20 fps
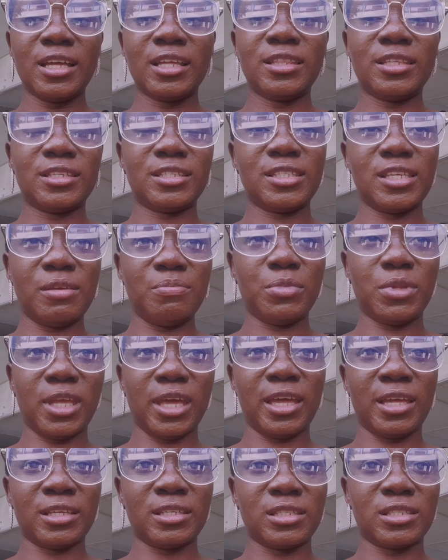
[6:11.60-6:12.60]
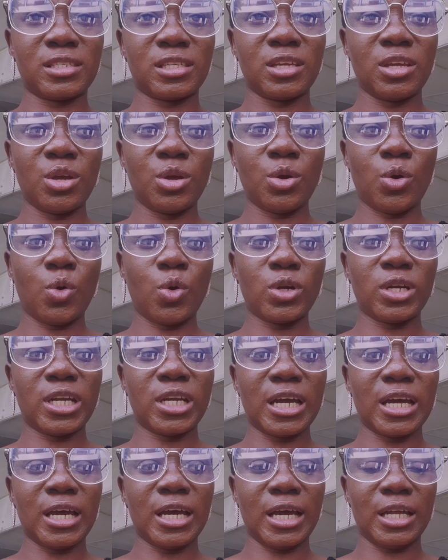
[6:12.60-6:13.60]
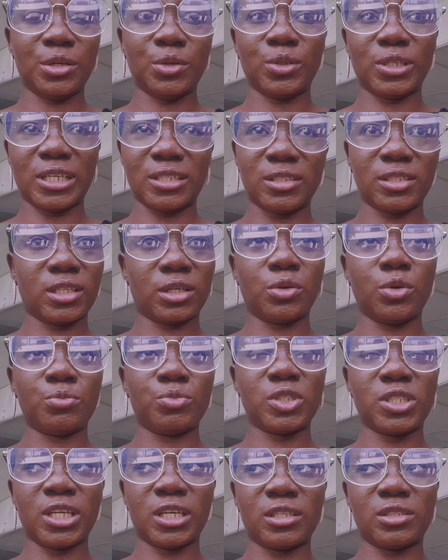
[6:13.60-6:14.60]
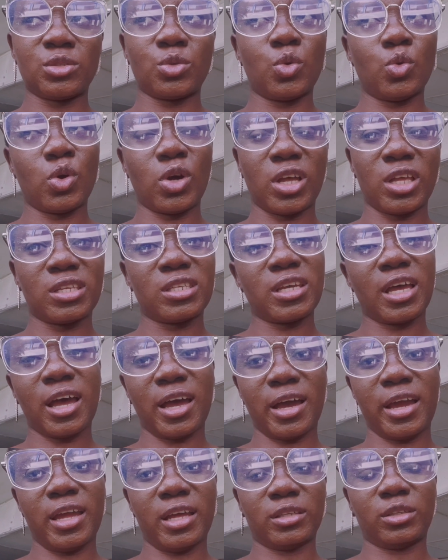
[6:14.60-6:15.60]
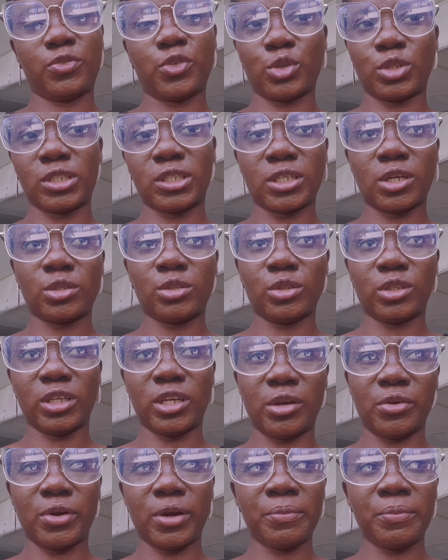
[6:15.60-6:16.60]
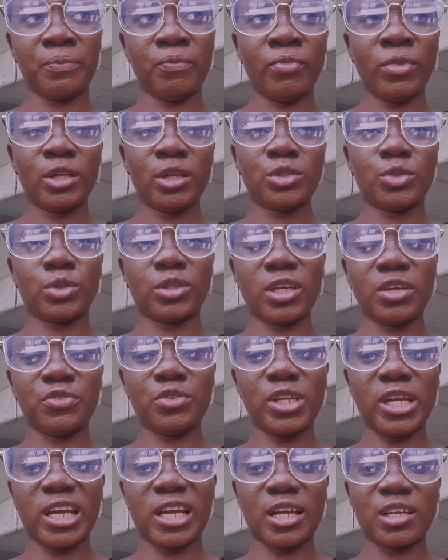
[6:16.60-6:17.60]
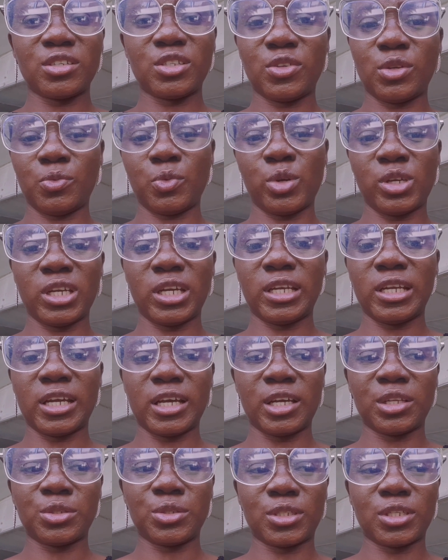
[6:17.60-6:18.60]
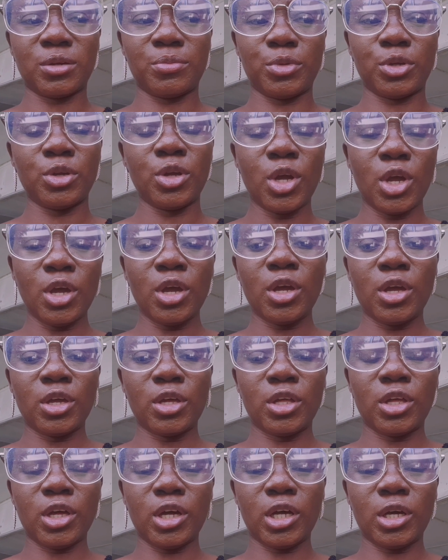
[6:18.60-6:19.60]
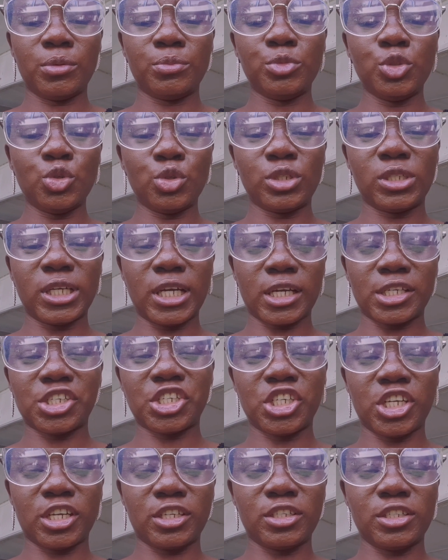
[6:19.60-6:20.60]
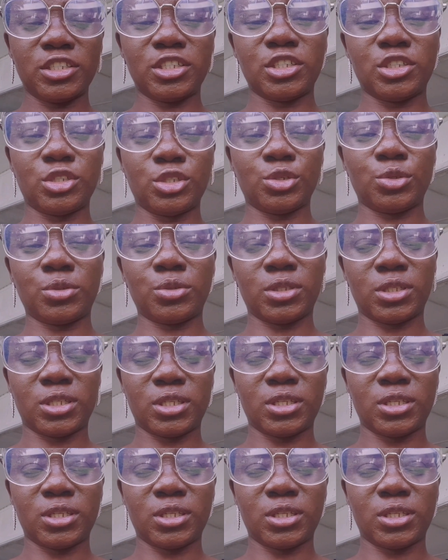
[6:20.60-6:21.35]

the same test under another circumstance go as high as 40,000 naira. So thankfully I had someone here that had to tell me, um, no cashier, this is not